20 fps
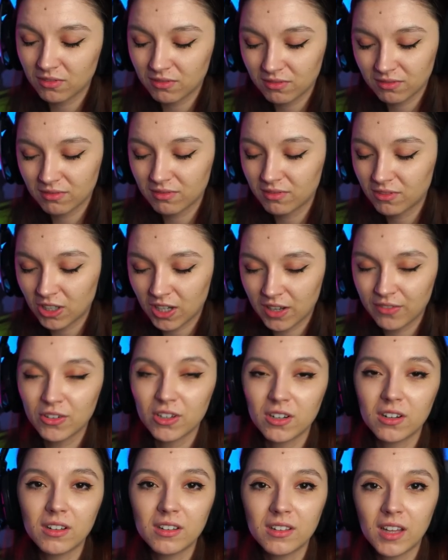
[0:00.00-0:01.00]

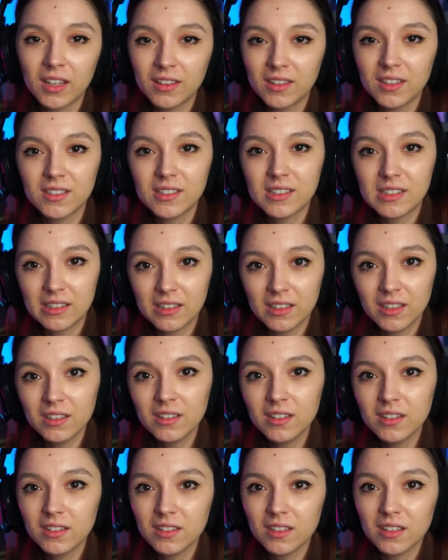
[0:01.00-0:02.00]
whatever, at their
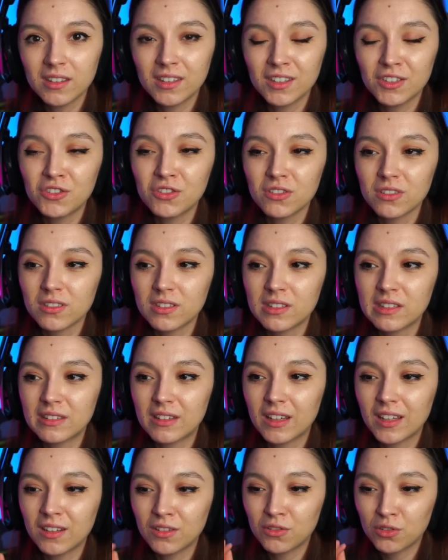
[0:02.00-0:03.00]
seats, they just
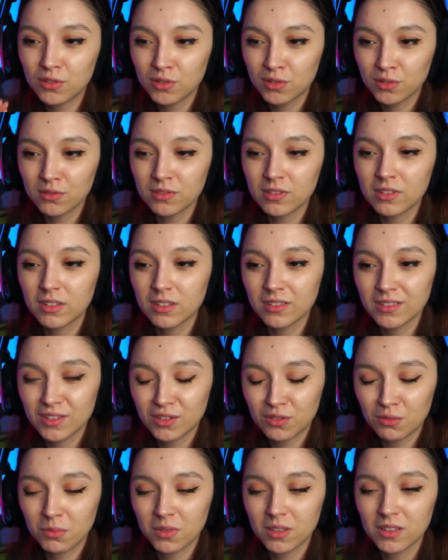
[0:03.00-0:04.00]
introduce the
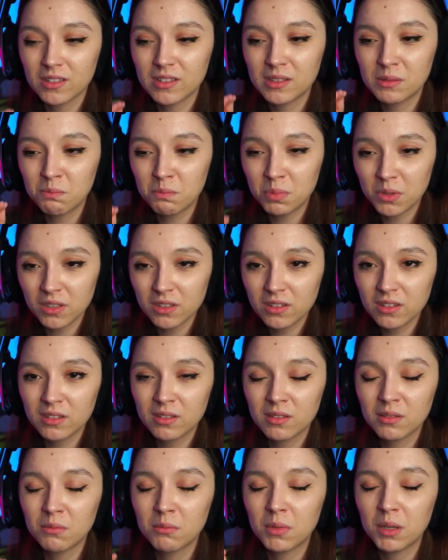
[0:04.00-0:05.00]
instruments
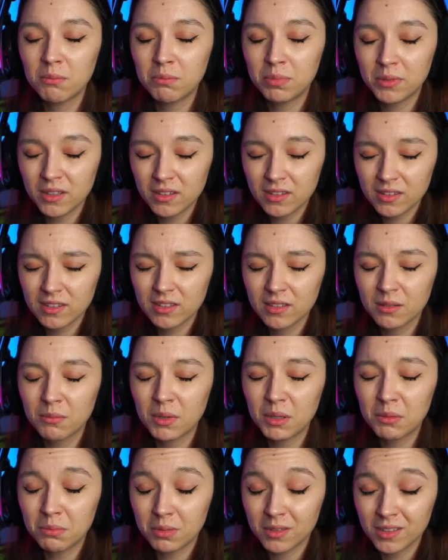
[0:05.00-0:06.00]
bit by bit
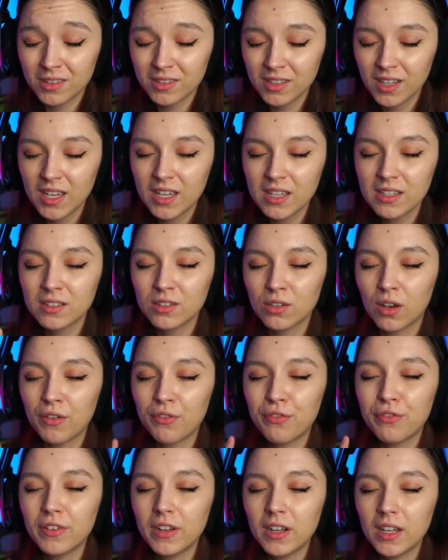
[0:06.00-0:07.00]
by bit. So I
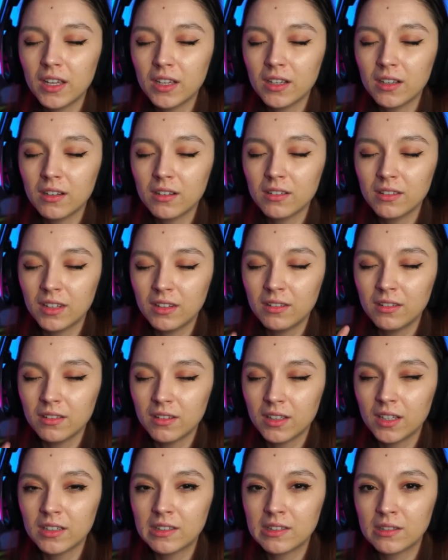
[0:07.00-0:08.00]
feel like they did
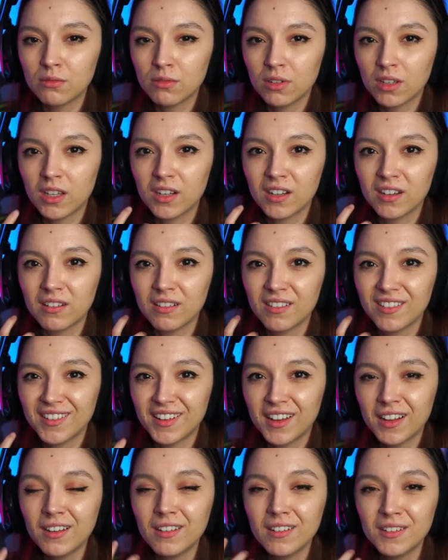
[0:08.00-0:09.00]
that so we can
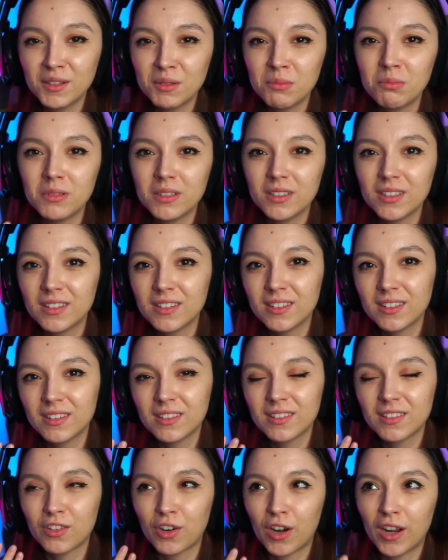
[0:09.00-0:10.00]
a little bit
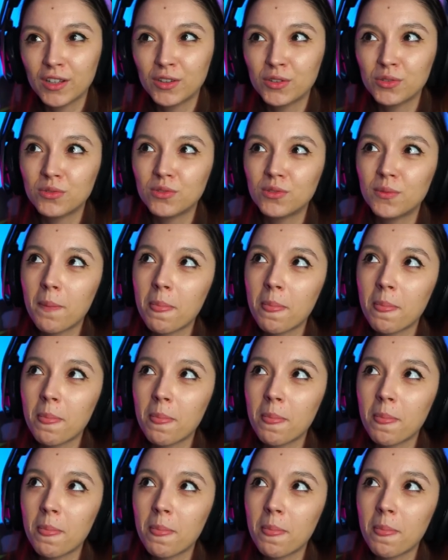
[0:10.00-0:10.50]
try to